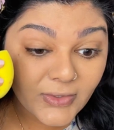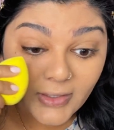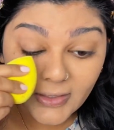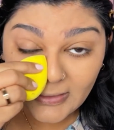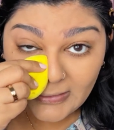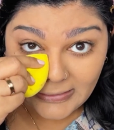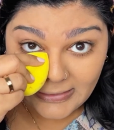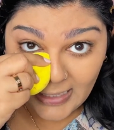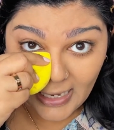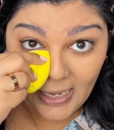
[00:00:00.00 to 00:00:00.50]

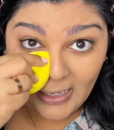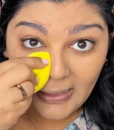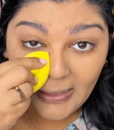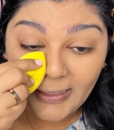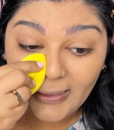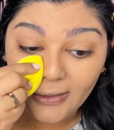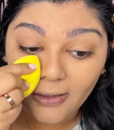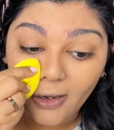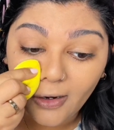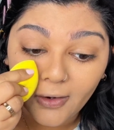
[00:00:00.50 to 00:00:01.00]
can tell,
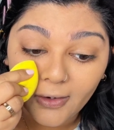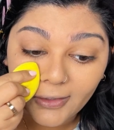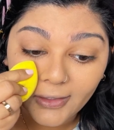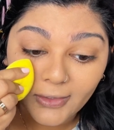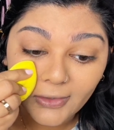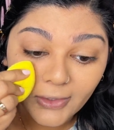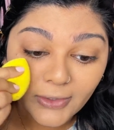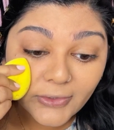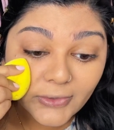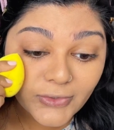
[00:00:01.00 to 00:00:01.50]
it already
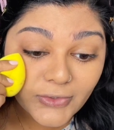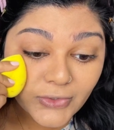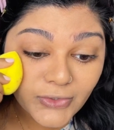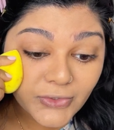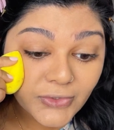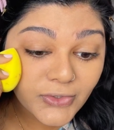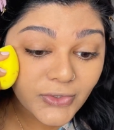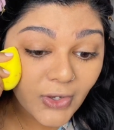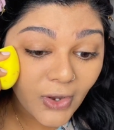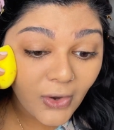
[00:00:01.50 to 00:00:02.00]
looks
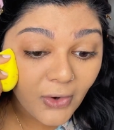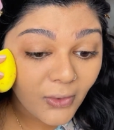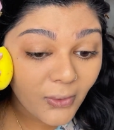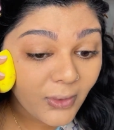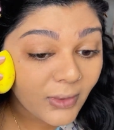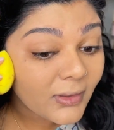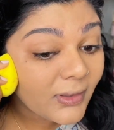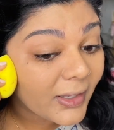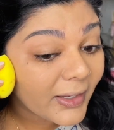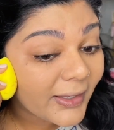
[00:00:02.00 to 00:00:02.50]

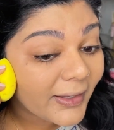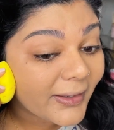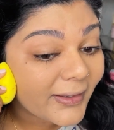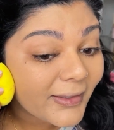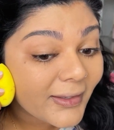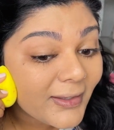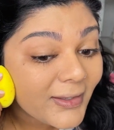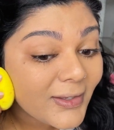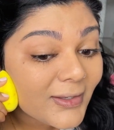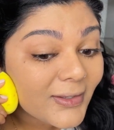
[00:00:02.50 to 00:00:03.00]
so like
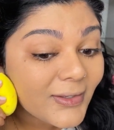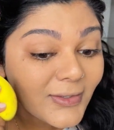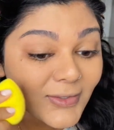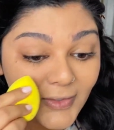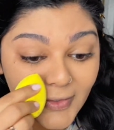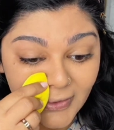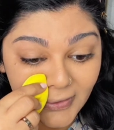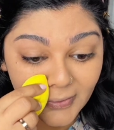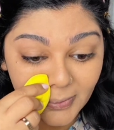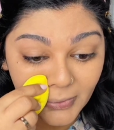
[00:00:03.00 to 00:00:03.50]

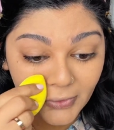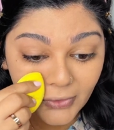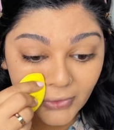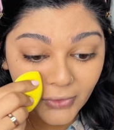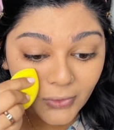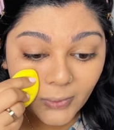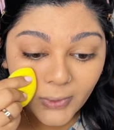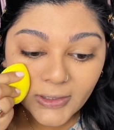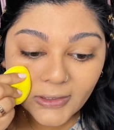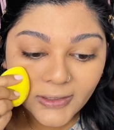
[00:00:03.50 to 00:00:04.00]

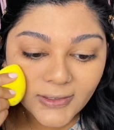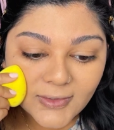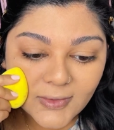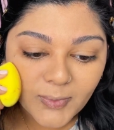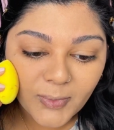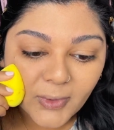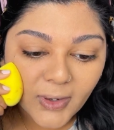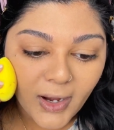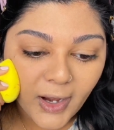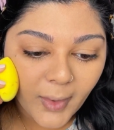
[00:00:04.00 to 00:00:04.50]
smooth with this
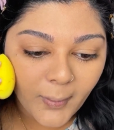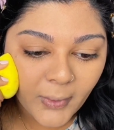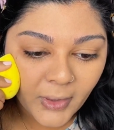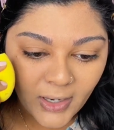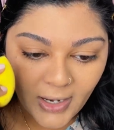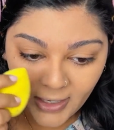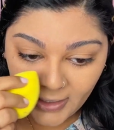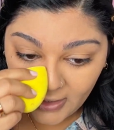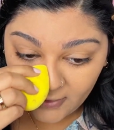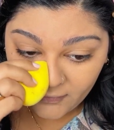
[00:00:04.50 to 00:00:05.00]
primer,
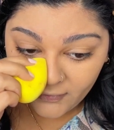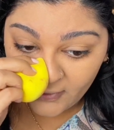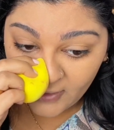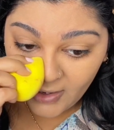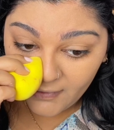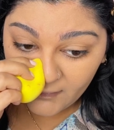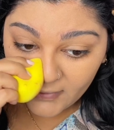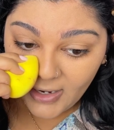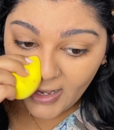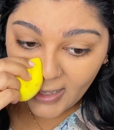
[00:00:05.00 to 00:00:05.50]
and I've
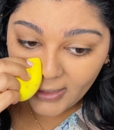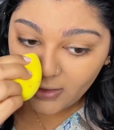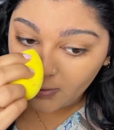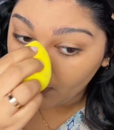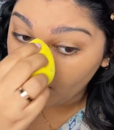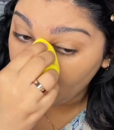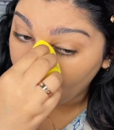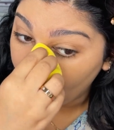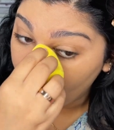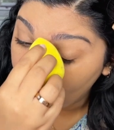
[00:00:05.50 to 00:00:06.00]
never had a
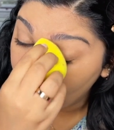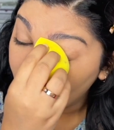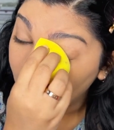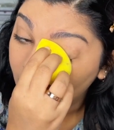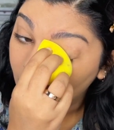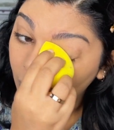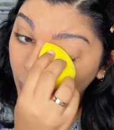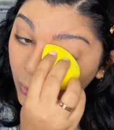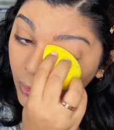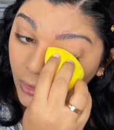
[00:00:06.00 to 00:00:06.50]

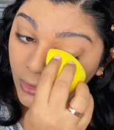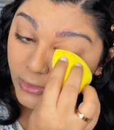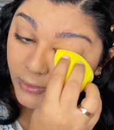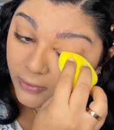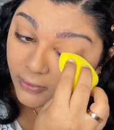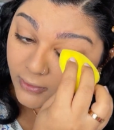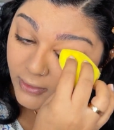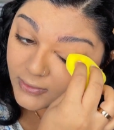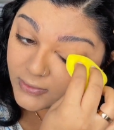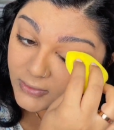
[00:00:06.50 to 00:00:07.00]
primer work
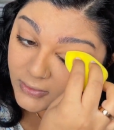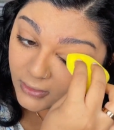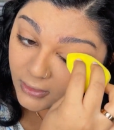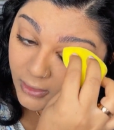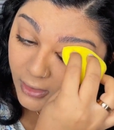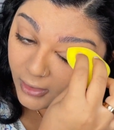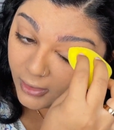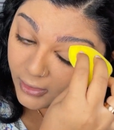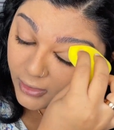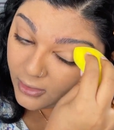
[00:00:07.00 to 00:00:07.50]
this
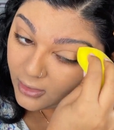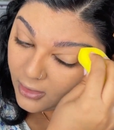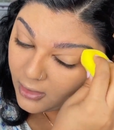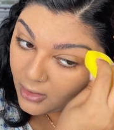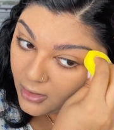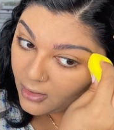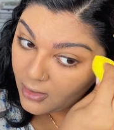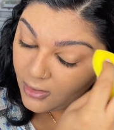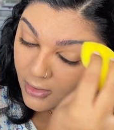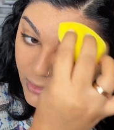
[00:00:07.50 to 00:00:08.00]
good.
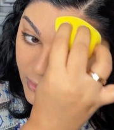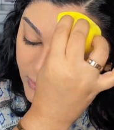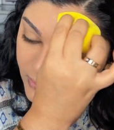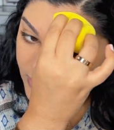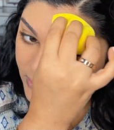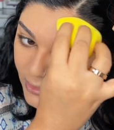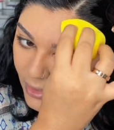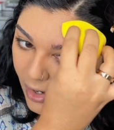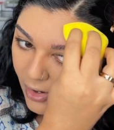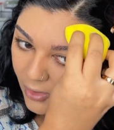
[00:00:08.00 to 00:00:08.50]

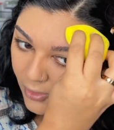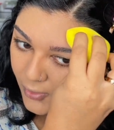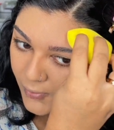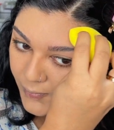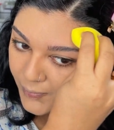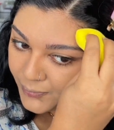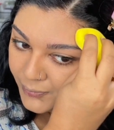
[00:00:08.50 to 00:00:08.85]
So